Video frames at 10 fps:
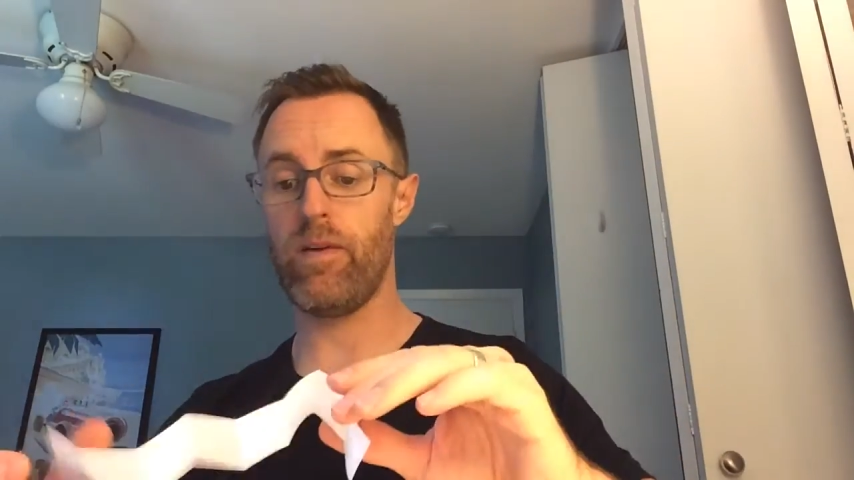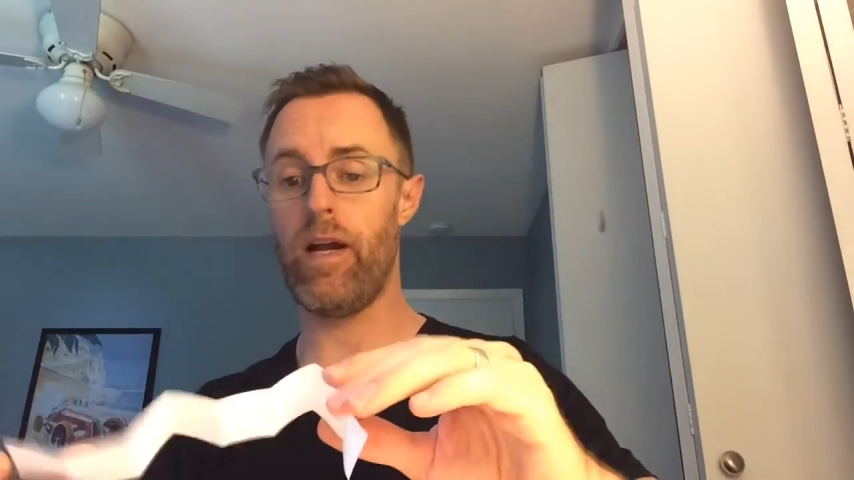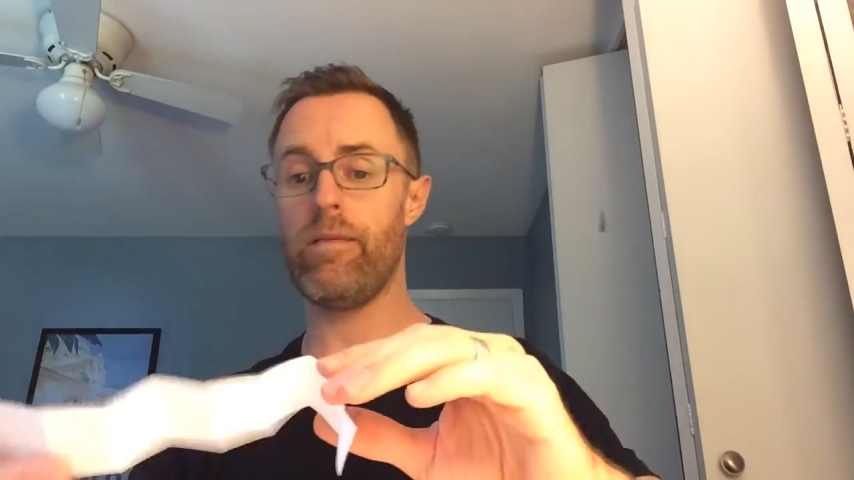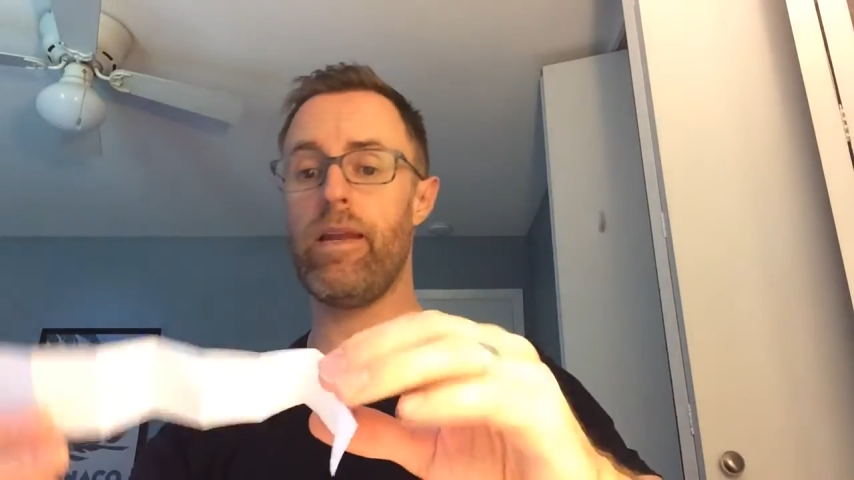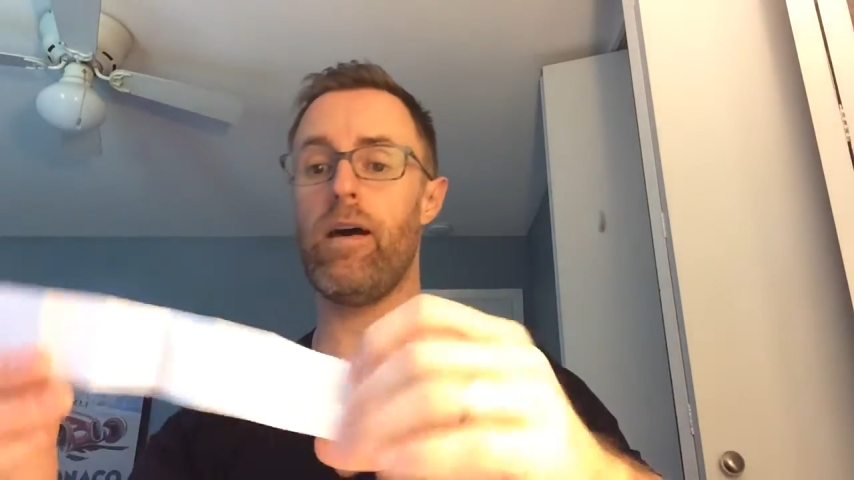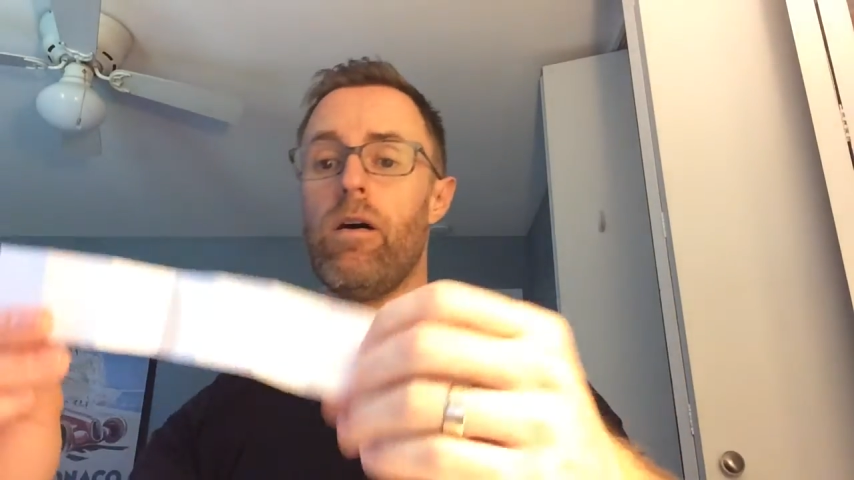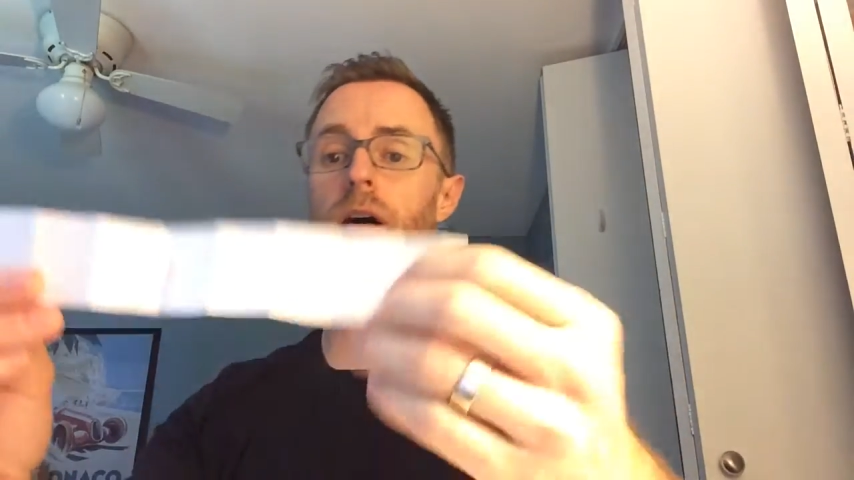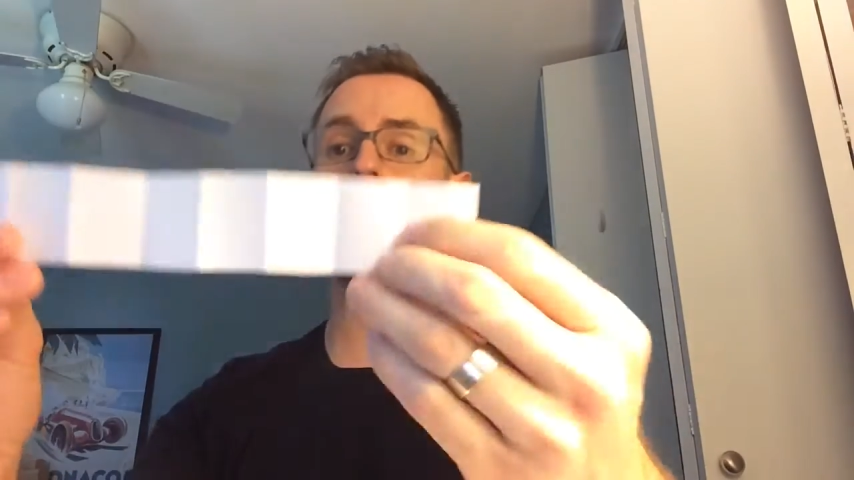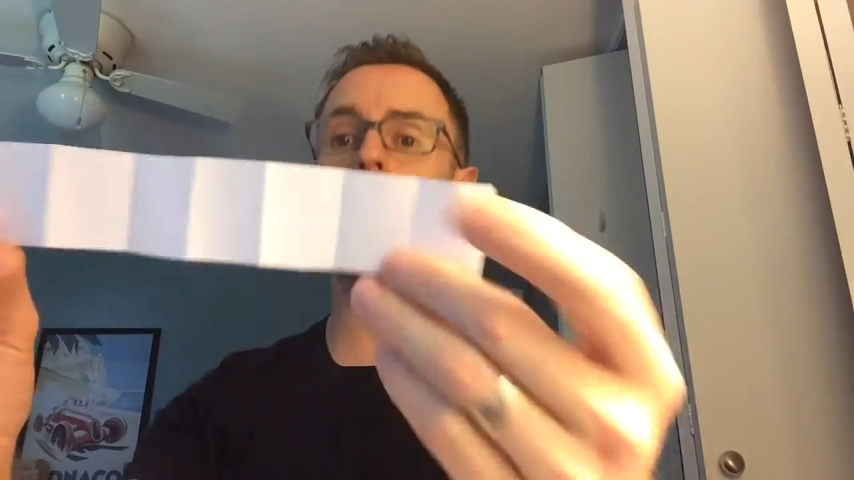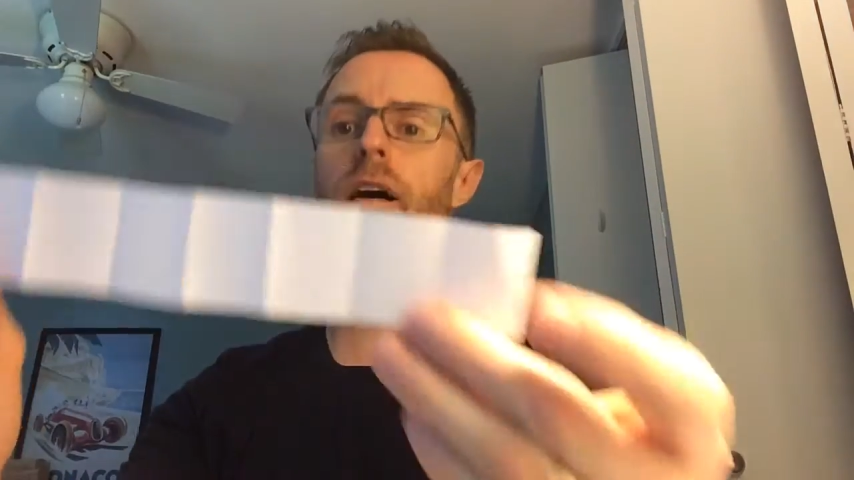All right, now
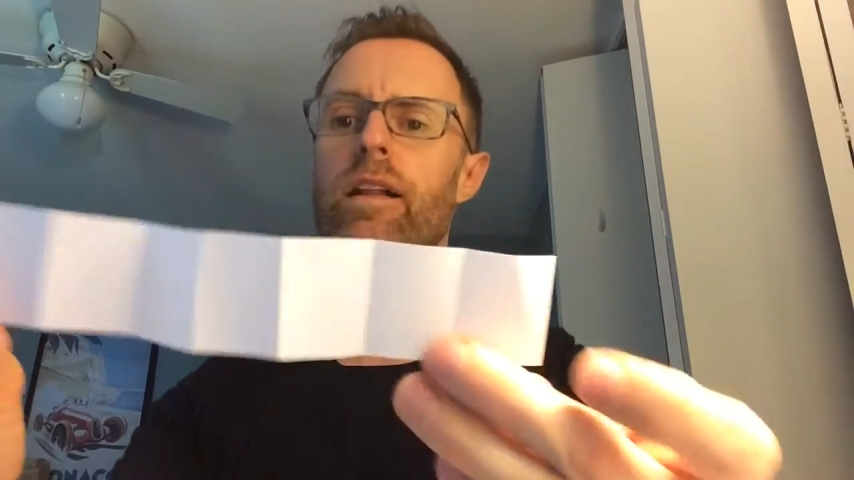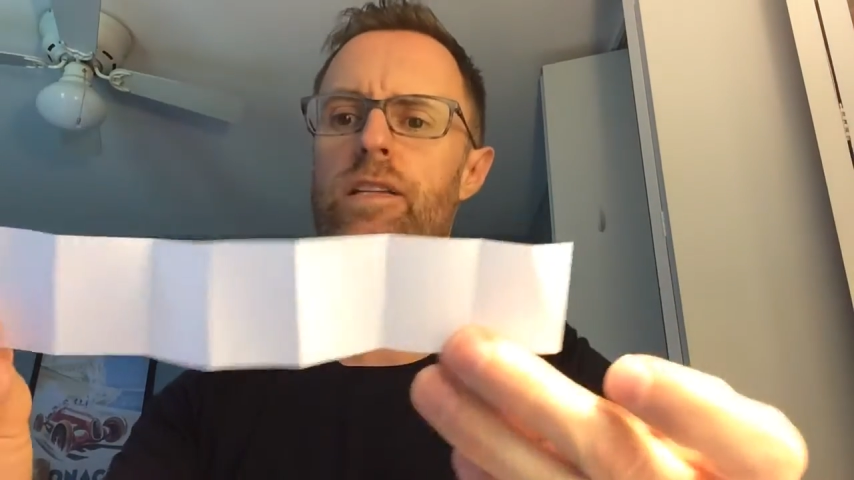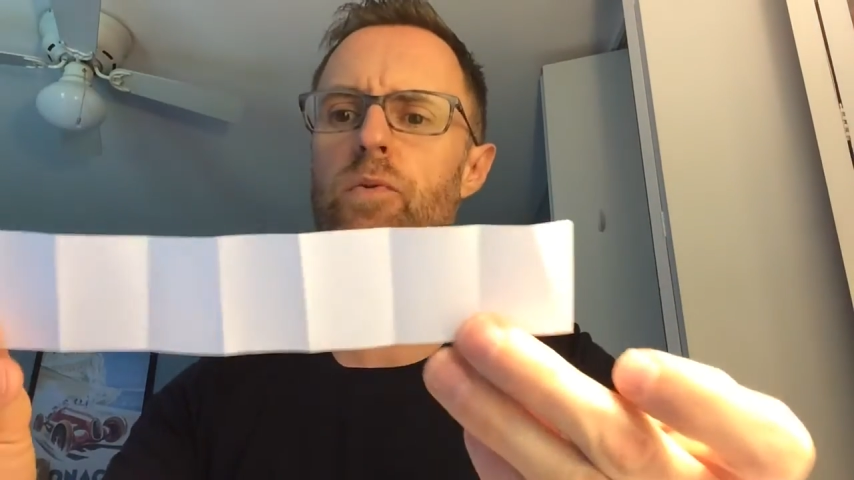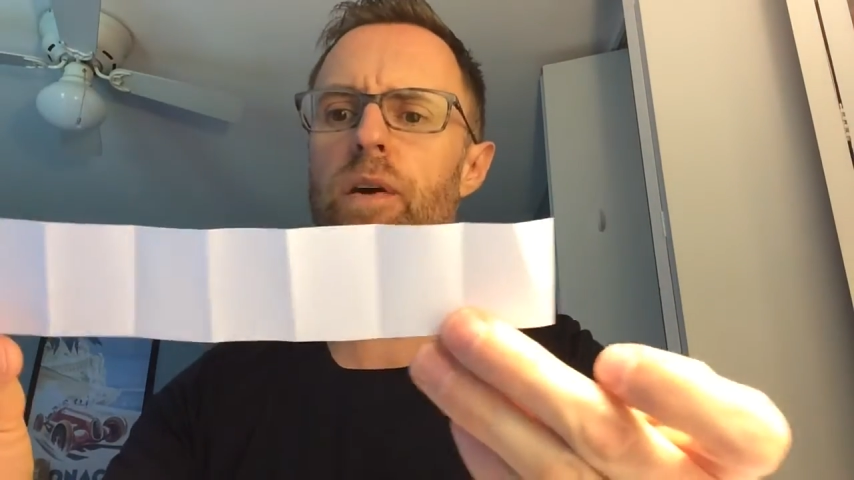this